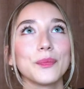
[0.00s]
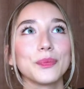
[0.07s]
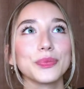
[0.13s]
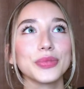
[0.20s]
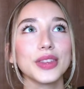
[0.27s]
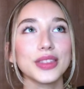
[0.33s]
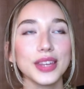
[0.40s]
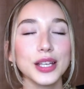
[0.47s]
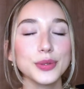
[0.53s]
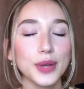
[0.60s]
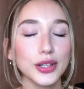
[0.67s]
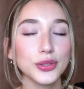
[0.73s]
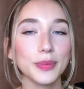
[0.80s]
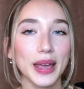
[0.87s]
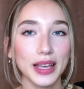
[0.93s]
the things we
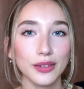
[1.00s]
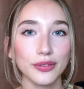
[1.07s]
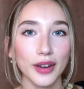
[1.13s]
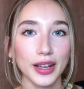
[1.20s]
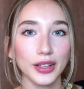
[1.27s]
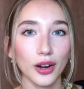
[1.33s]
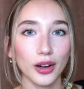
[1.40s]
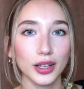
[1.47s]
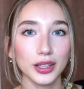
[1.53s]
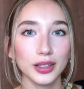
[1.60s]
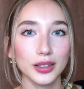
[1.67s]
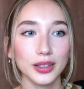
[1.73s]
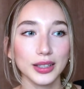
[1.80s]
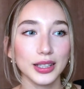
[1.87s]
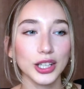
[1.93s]
had to make in fine art
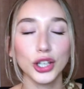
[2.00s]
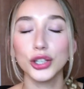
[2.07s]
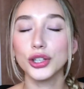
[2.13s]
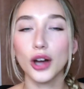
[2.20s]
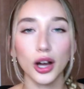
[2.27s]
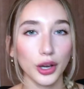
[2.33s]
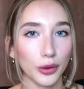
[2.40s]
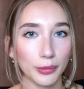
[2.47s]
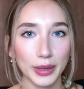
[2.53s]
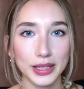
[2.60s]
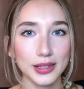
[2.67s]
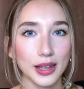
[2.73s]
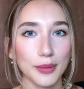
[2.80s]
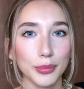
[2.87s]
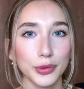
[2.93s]
could not go in my
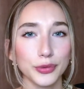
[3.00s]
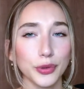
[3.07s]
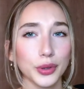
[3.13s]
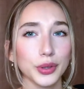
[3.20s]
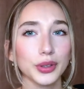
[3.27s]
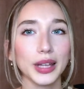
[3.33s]
design portfolio.